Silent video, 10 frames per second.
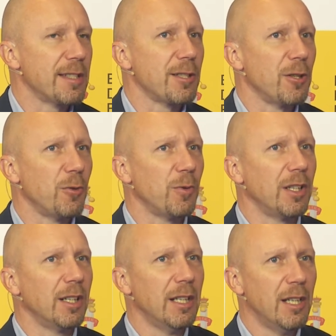
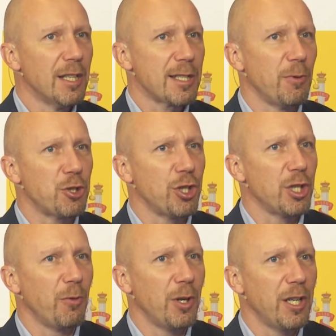So
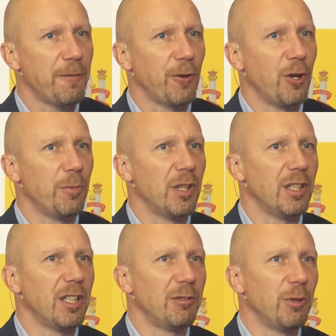switching away from,
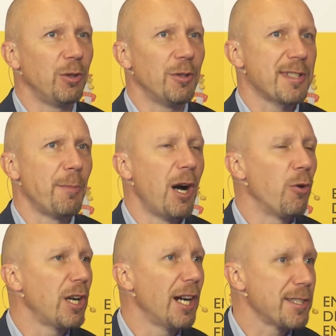well, or
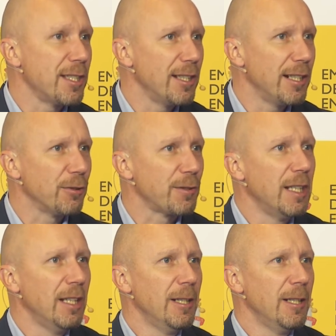somehow cutting out